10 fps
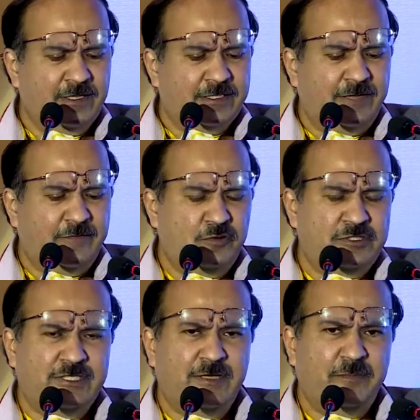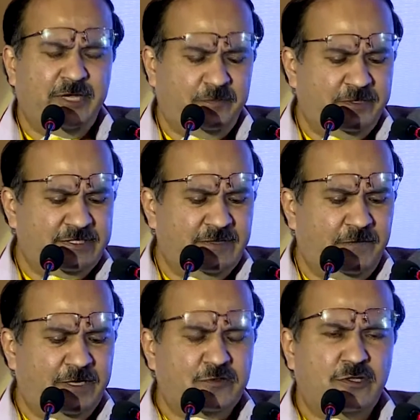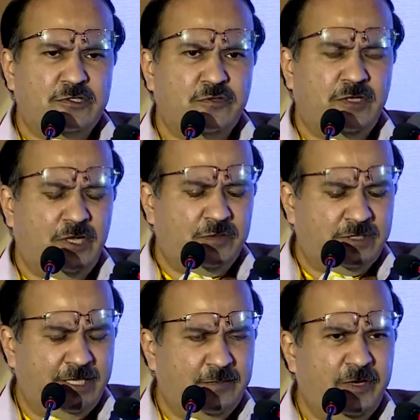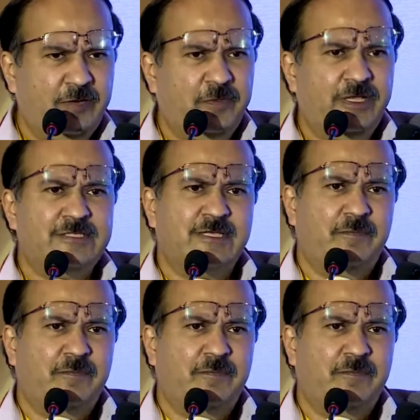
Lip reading: Then when you see the midpiece defects also, you will have a thick midpiece, a